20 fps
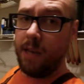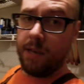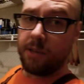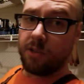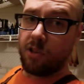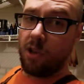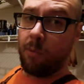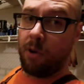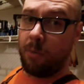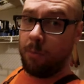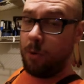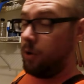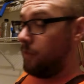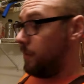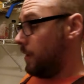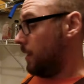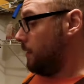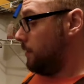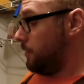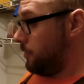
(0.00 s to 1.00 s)
So I'm going to
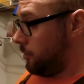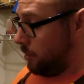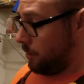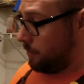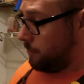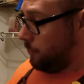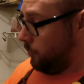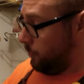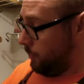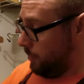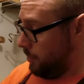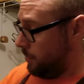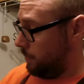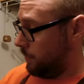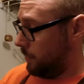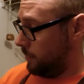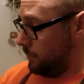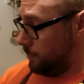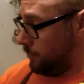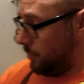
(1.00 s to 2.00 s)
move out of the dark room here
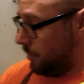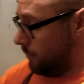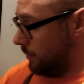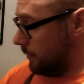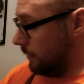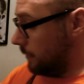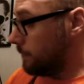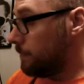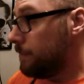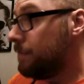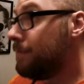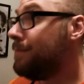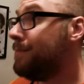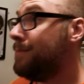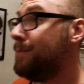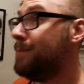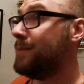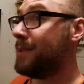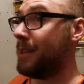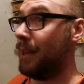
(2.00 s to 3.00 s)
because it probably
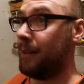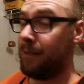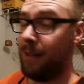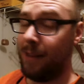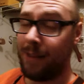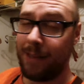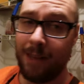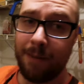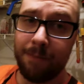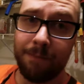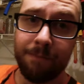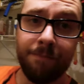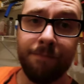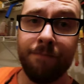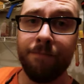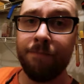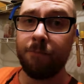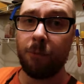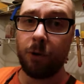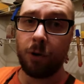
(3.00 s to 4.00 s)
sounds like I'm
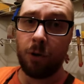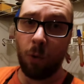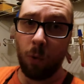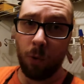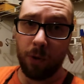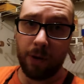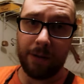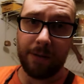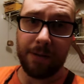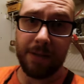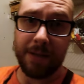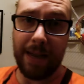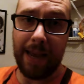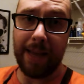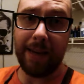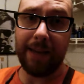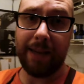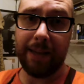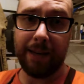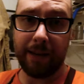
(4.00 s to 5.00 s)
recording
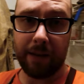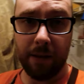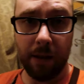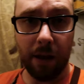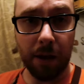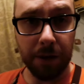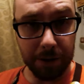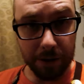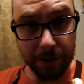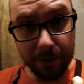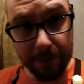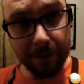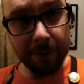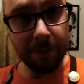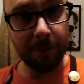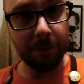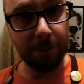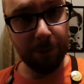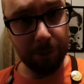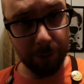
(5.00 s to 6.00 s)
standing in a closet,
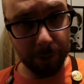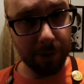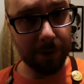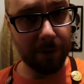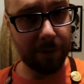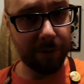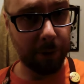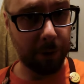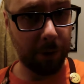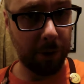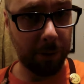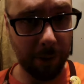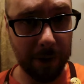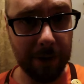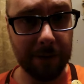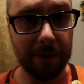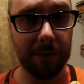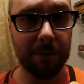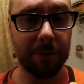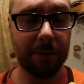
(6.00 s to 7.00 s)
which for good
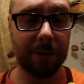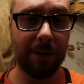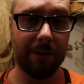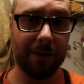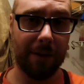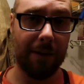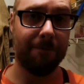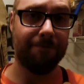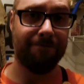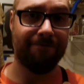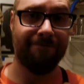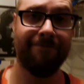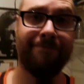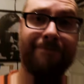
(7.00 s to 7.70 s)
reason, because I'm